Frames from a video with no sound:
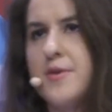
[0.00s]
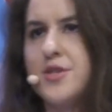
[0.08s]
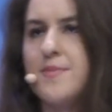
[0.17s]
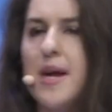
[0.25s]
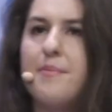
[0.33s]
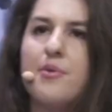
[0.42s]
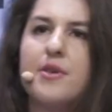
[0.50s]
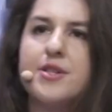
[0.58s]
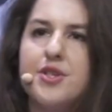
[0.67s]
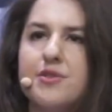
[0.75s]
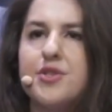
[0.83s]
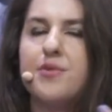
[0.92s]
which might
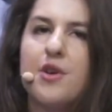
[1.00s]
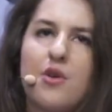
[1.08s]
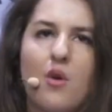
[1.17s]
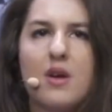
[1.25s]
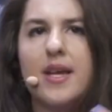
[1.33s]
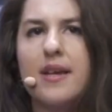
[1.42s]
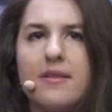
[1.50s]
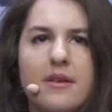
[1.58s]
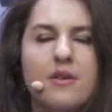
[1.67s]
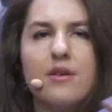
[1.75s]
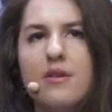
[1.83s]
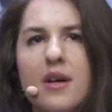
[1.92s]
point you to a quirky
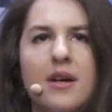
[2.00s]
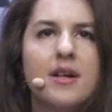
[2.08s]
little